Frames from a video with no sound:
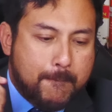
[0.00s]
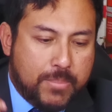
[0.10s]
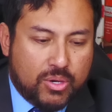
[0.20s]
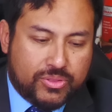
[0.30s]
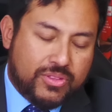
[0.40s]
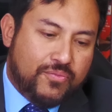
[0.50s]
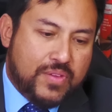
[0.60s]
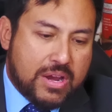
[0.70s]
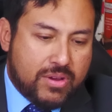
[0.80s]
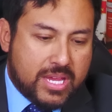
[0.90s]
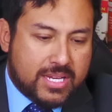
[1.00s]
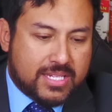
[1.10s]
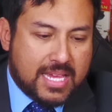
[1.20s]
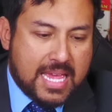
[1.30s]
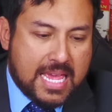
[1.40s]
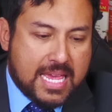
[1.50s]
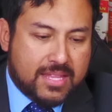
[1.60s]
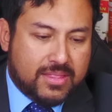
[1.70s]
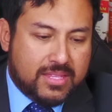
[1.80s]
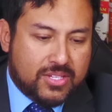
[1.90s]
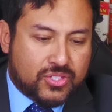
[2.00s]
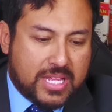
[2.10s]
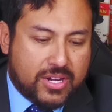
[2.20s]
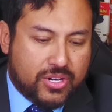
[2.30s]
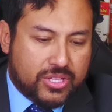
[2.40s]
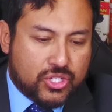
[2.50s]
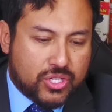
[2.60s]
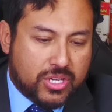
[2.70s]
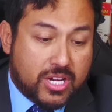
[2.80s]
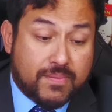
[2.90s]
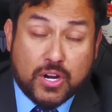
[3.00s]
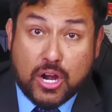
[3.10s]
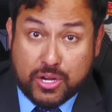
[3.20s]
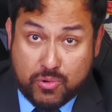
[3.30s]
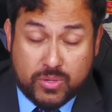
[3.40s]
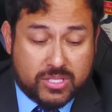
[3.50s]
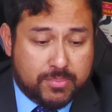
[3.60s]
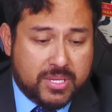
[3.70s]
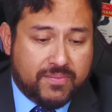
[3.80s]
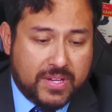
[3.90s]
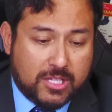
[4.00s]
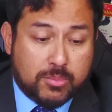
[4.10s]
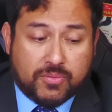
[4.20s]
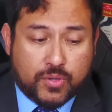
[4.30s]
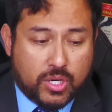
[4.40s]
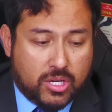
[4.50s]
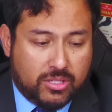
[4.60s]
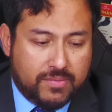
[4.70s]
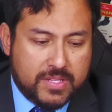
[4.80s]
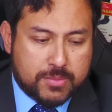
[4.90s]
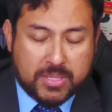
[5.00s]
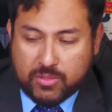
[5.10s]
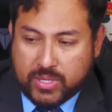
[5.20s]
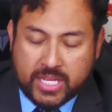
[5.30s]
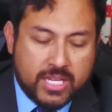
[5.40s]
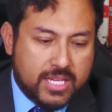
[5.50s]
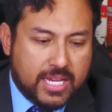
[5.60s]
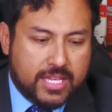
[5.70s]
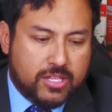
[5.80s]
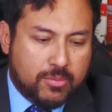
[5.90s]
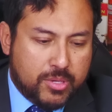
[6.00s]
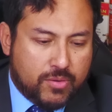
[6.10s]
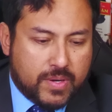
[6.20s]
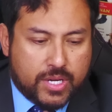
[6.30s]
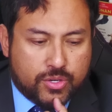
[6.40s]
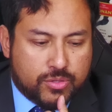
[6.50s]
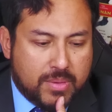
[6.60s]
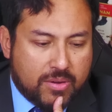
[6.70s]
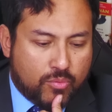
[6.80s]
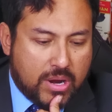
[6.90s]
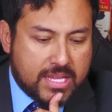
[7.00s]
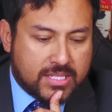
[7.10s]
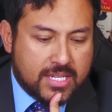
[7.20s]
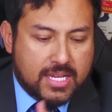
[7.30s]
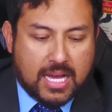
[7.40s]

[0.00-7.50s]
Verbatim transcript: both the variant and the standard edition cover are going to be available for all of these, by the way, and they'll be over here to my right.